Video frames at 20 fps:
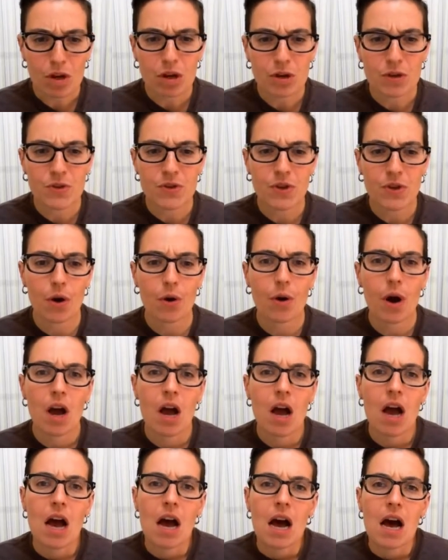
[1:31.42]
So
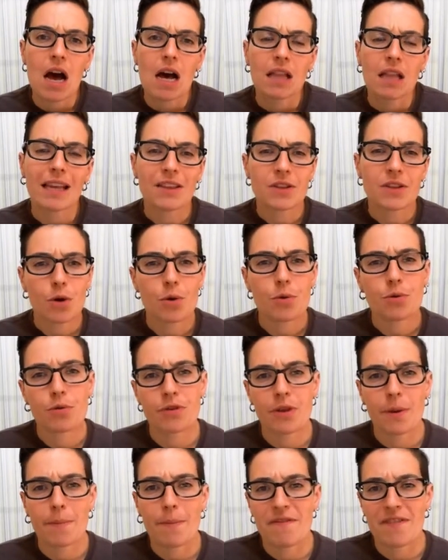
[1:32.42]
let's go through
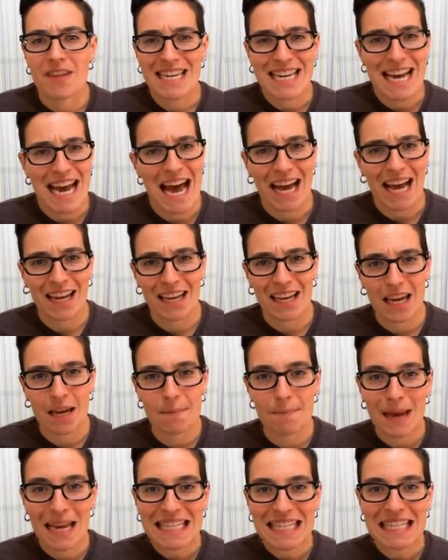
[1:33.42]
some of the tech. It
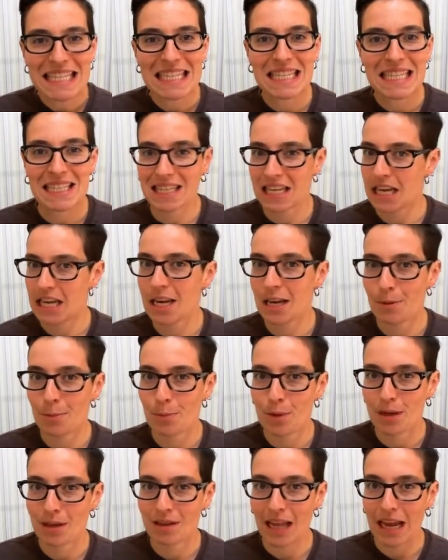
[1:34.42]
may
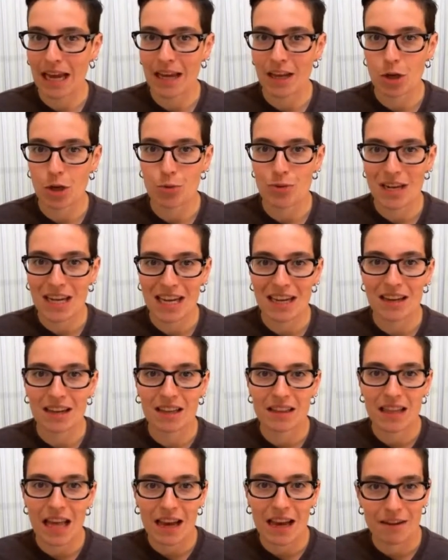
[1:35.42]
seem like you need a
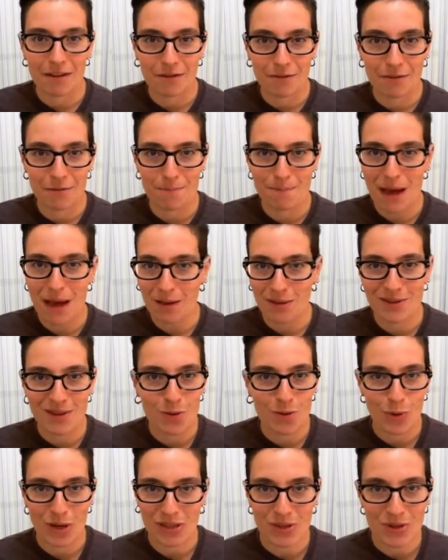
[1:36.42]
lot of bells
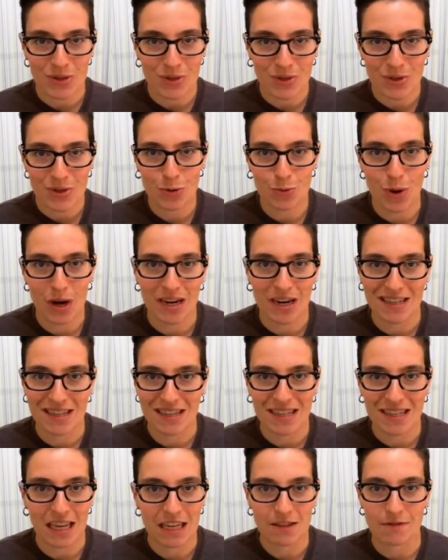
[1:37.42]
and whistles to run a
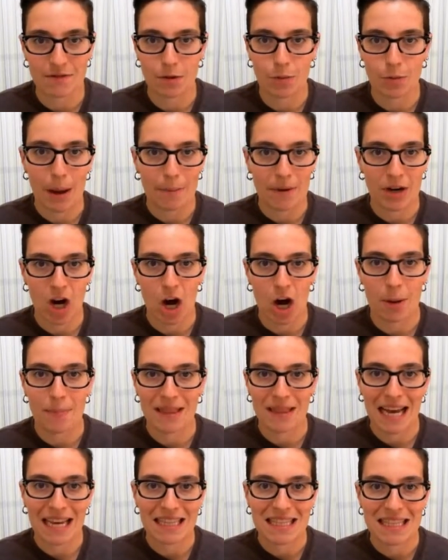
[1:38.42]
successful webinar,
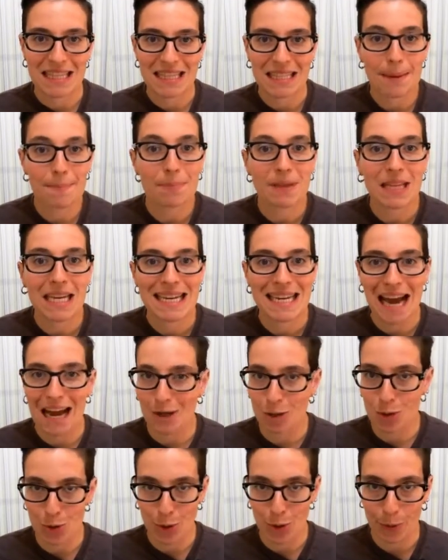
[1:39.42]
but that's simply
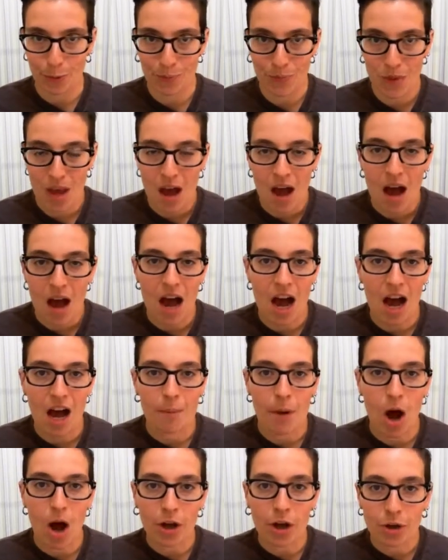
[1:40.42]
not true.
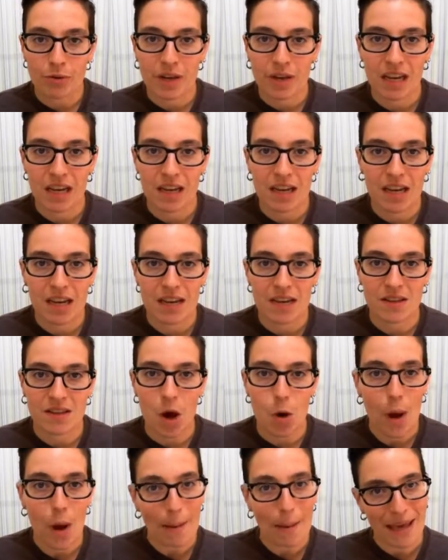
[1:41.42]
All you need is
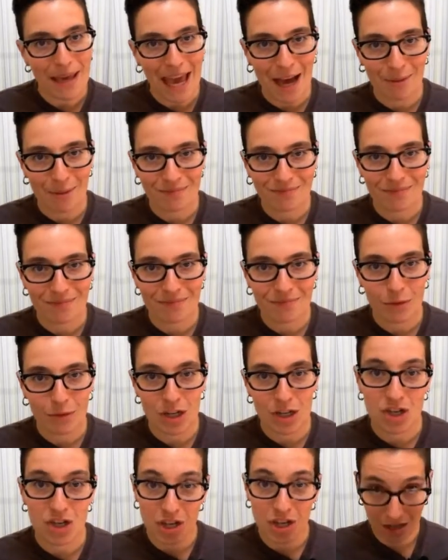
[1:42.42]
a webcam,
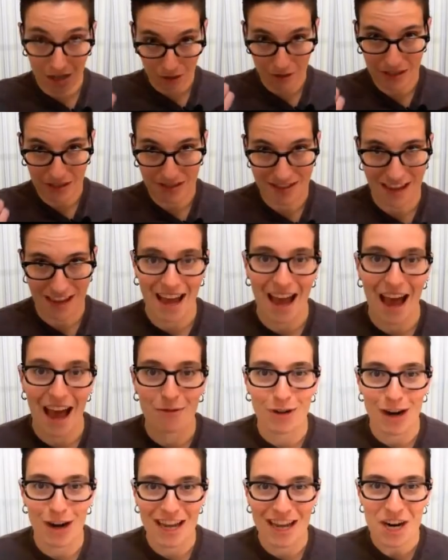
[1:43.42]
which you can see I have
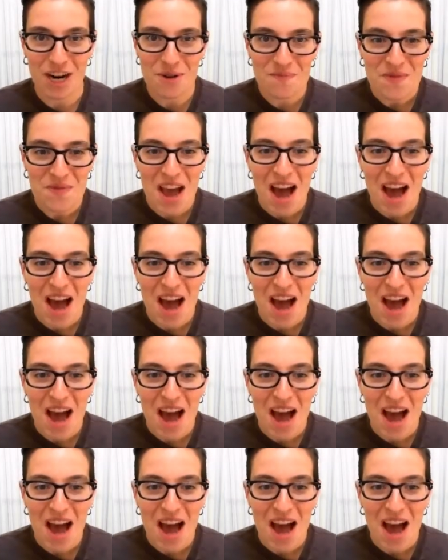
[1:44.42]
right here.